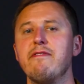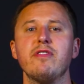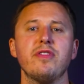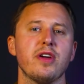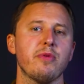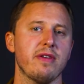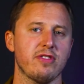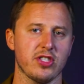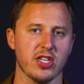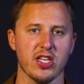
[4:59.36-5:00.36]
everything we have
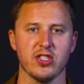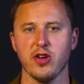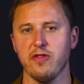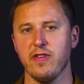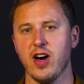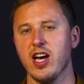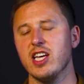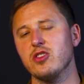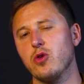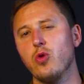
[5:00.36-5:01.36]
discussed so far
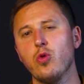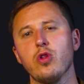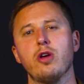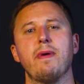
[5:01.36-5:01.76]
is all